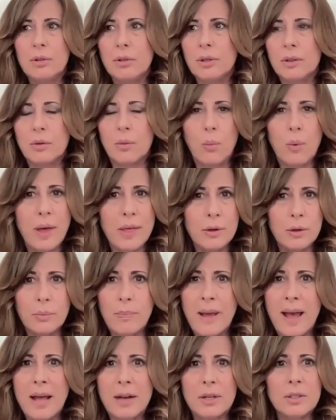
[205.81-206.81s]
Look at the weather
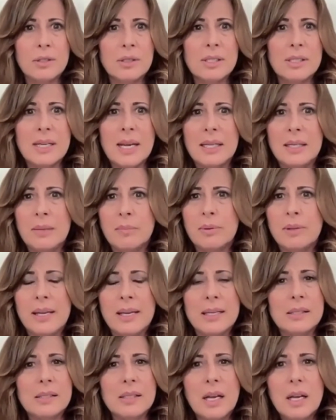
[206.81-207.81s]
patterns taking
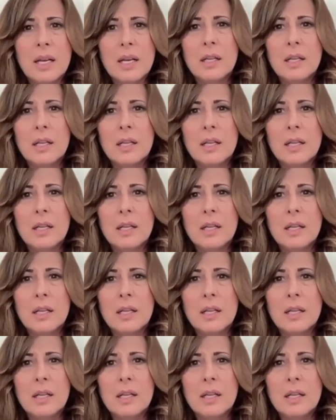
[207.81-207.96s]
place.